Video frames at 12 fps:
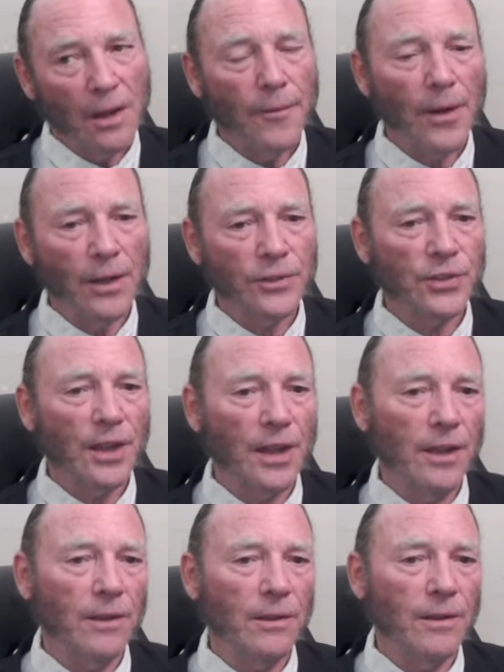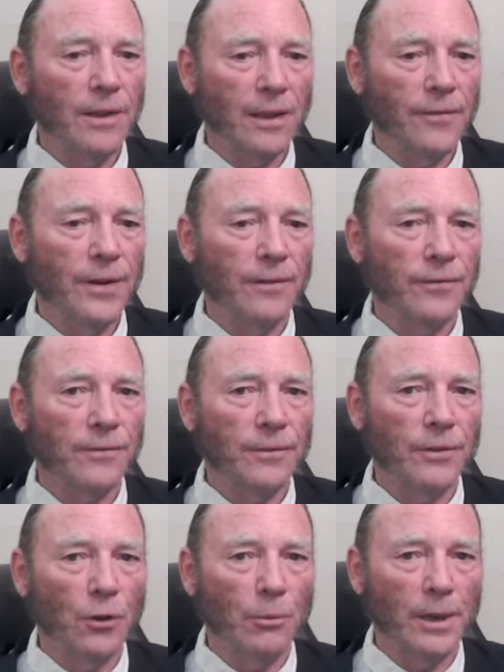I'll say, even if
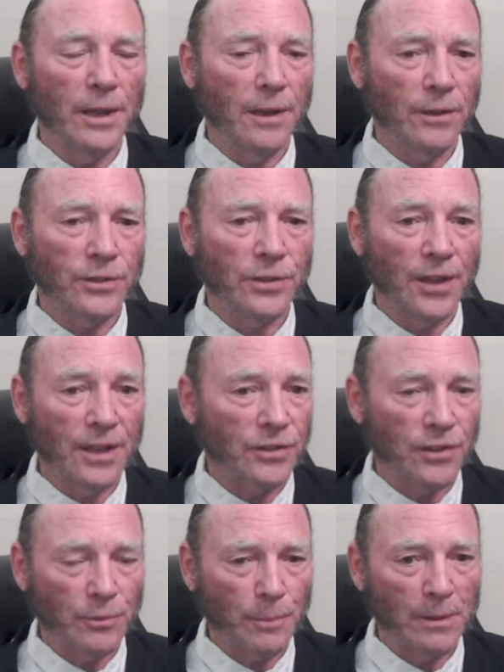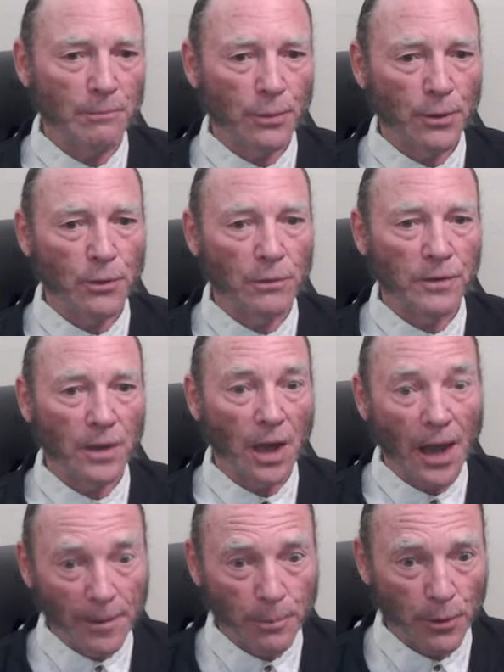nobody else thinks it's been proved,
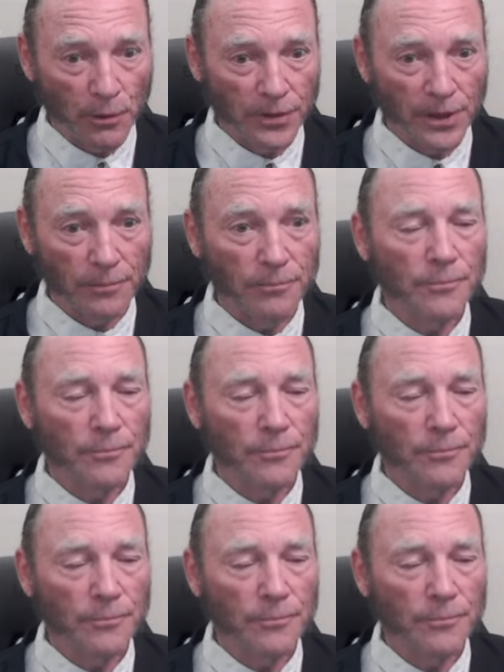I proved it.